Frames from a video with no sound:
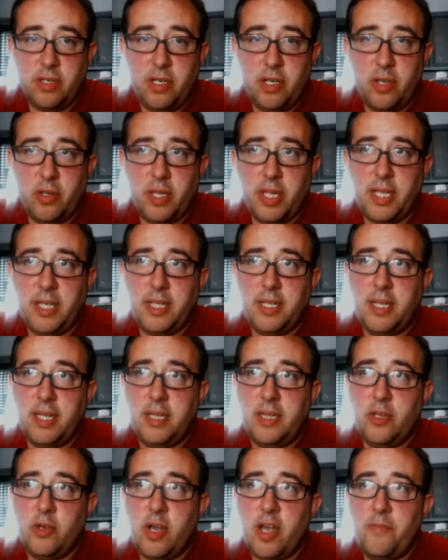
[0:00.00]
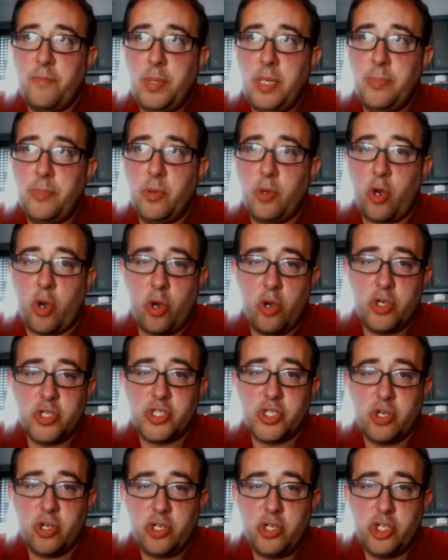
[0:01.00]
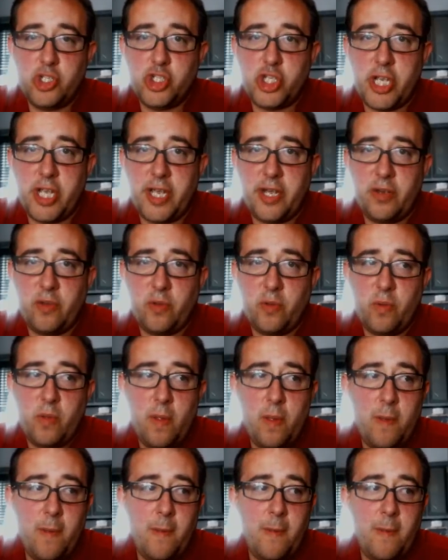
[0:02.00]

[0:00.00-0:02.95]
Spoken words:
You know, like, they'll have people cursing on your channel.